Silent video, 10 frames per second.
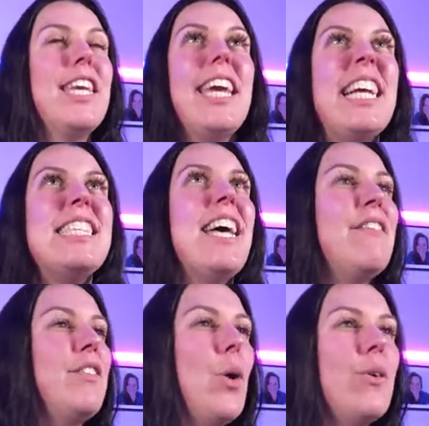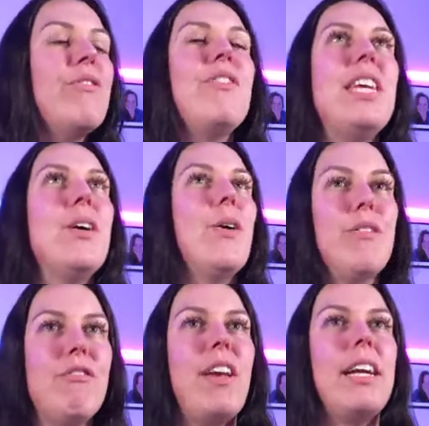Kids have no fear
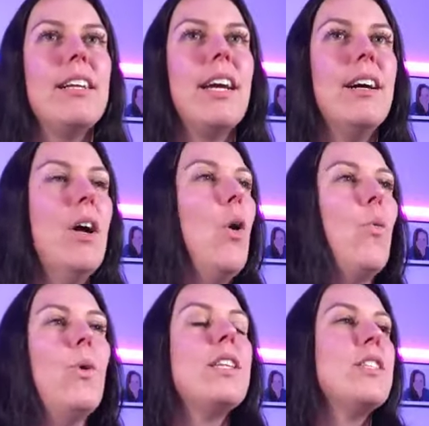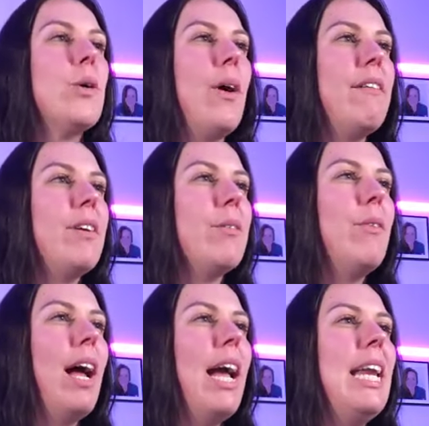of failure whatsoever,
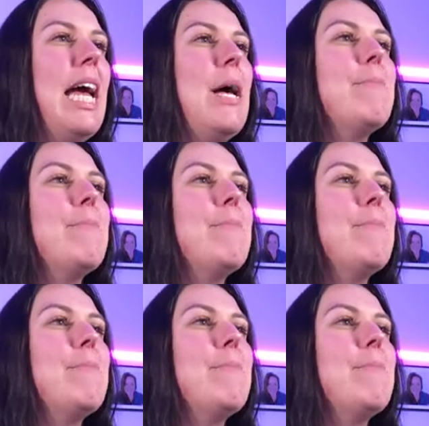right?